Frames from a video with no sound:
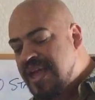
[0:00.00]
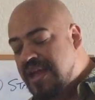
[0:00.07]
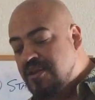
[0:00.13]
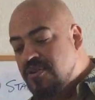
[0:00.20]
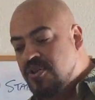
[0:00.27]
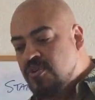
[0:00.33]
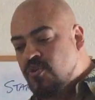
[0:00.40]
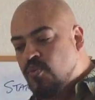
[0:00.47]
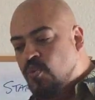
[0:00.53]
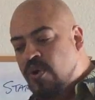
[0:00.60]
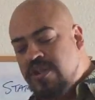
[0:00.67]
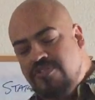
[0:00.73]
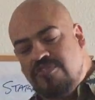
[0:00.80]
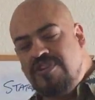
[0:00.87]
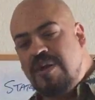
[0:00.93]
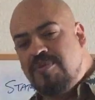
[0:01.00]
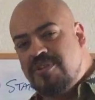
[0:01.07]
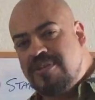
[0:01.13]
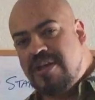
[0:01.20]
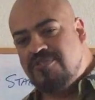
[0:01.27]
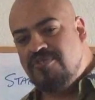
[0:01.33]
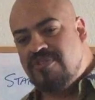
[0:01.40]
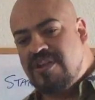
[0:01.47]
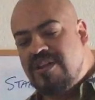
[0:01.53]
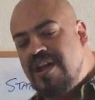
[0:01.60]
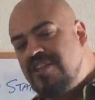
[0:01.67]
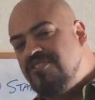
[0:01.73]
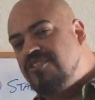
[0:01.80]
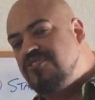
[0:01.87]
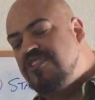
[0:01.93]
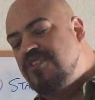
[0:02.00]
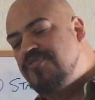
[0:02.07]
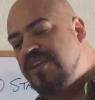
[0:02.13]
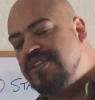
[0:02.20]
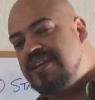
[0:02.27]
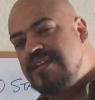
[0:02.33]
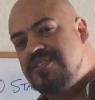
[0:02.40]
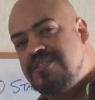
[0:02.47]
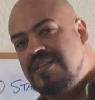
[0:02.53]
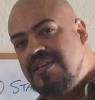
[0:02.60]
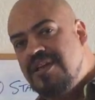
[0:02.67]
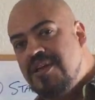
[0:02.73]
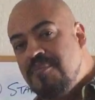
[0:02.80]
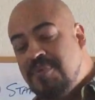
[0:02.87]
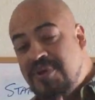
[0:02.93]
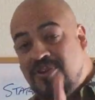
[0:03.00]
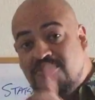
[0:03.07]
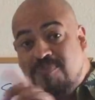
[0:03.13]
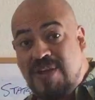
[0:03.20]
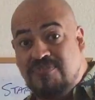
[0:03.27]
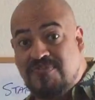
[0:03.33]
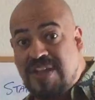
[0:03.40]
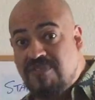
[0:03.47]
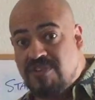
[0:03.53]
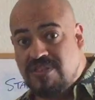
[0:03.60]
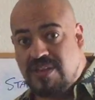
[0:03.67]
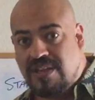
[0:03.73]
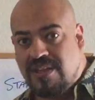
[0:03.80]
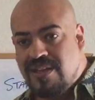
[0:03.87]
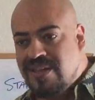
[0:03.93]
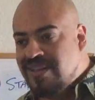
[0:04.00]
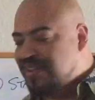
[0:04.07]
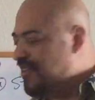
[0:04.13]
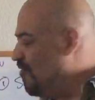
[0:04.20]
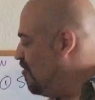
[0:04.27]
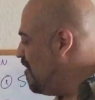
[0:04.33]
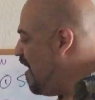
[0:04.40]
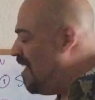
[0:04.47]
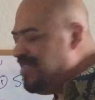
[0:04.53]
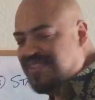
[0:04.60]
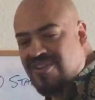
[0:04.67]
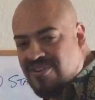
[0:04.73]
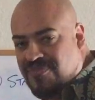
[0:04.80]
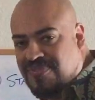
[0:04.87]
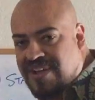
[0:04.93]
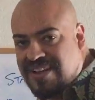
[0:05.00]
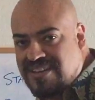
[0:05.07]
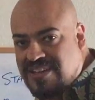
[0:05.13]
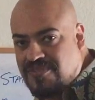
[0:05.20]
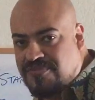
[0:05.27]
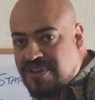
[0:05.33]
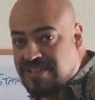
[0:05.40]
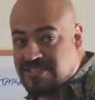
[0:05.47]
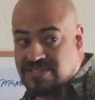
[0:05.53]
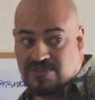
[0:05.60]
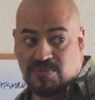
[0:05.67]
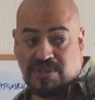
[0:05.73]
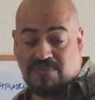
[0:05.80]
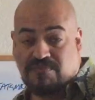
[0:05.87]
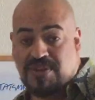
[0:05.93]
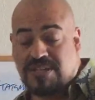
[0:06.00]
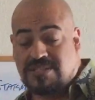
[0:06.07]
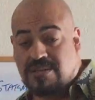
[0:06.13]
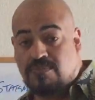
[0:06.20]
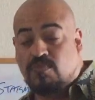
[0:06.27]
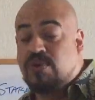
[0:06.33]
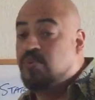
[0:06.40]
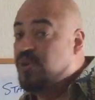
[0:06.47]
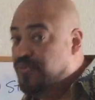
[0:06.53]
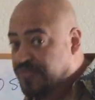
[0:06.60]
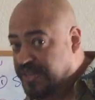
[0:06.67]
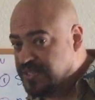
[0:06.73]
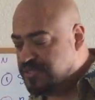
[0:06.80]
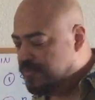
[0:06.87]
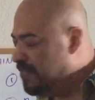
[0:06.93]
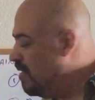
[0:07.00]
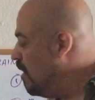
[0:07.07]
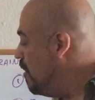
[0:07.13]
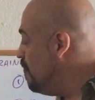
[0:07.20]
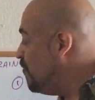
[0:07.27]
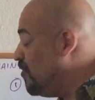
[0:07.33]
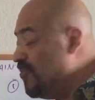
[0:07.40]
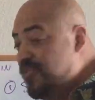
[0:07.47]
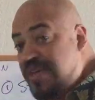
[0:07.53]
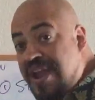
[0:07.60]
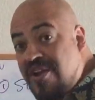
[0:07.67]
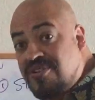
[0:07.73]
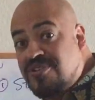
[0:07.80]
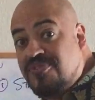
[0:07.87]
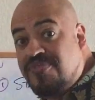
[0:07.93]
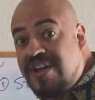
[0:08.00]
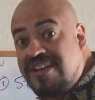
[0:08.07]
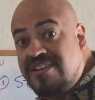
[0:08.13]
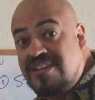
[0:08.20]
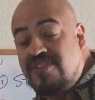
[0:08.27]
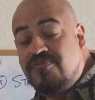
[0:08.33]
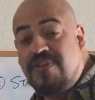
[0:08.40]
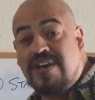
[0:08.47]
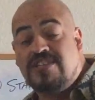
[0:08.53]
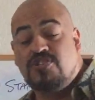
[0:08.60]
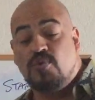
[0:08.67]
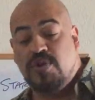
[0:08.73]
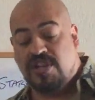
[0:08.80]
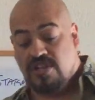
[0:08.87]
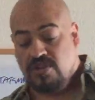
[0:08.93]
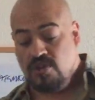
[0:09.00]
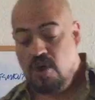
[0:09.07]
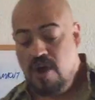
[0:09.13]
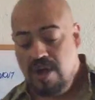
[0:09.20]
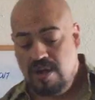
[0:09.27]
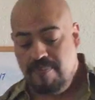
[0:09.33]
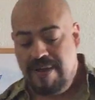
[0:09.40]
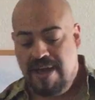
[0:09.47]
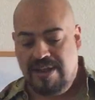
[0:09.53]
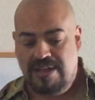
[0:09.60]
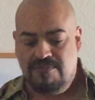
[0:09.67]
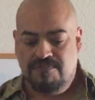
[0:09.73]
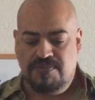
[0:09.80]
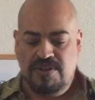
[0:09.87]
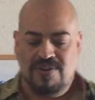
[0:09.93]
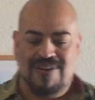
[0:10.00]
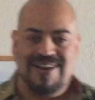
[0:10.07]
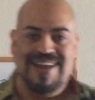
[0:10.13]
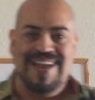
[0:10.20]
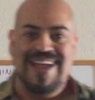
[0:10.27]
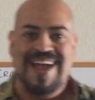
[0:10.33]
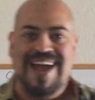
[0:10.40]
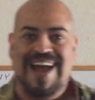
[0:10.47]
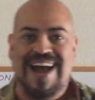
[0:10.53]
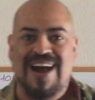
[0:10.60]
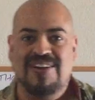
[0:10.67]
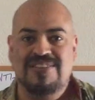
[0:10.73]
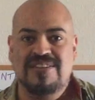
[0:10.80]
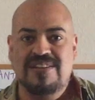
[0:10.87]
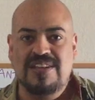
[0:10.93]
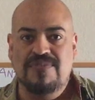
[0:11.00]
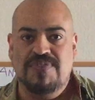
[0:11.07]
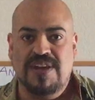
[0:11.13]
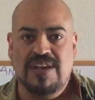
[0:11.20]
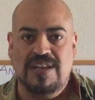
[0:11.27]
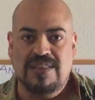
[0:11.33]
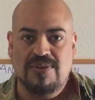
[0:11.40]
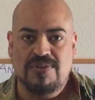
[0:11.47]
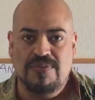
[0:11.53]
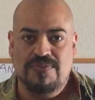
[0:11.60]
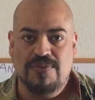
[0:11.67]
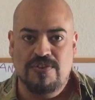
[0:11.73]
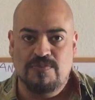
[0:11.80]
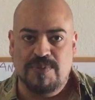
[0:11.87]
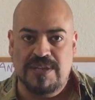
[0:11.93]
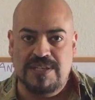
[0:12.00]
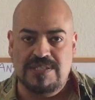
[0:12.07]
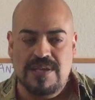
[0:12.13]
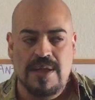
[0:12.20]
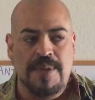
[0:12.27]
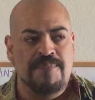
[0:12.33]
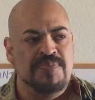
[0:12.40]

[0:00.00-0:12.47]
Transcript: And what is the job of the tester then? Not just defect density, but here's my favorite thing. You're not there to find defects just so we can fix them. We will fix them. You're there to find defects so we can talk about it and figure out how did the defect get there in the first place.